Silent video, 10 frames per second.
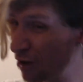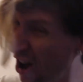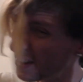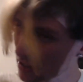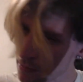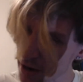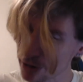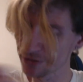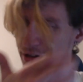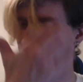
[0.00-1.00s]
Awesome
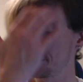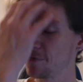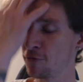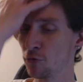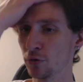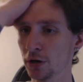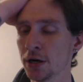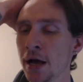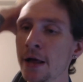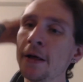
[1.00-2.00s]
Microsoft for
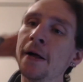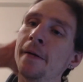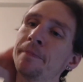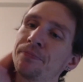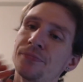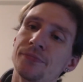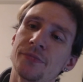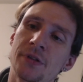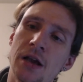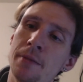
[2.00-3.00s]

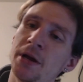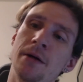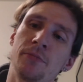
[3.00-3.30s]
coming up